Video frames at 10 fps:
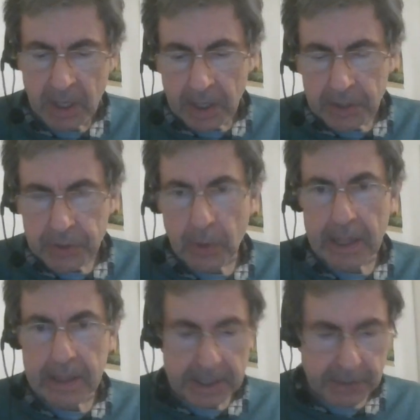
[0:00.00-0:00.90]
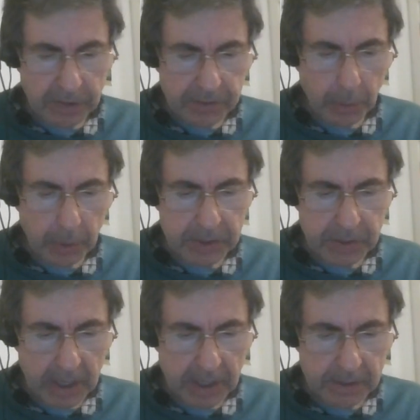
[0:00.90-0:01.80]
So that lasts 51
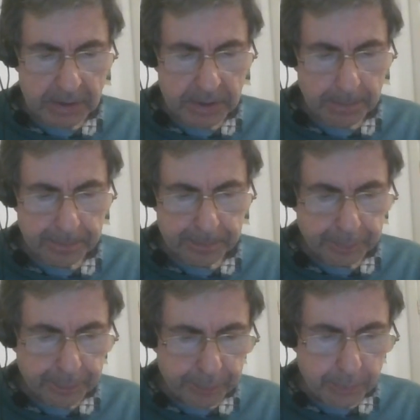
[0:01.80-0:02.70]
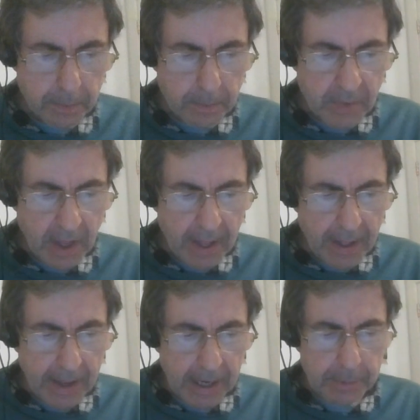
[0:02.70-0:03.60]
seconds,
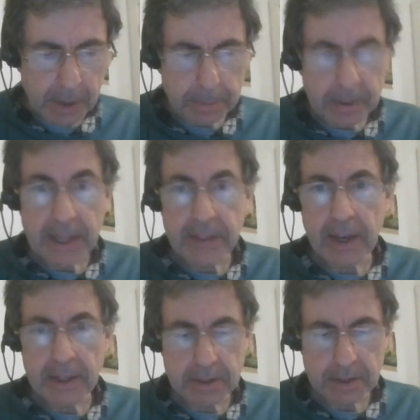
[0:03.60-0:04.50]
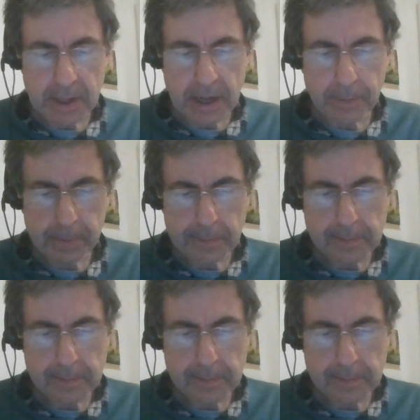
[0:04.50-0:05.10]
and I'm going to play that now.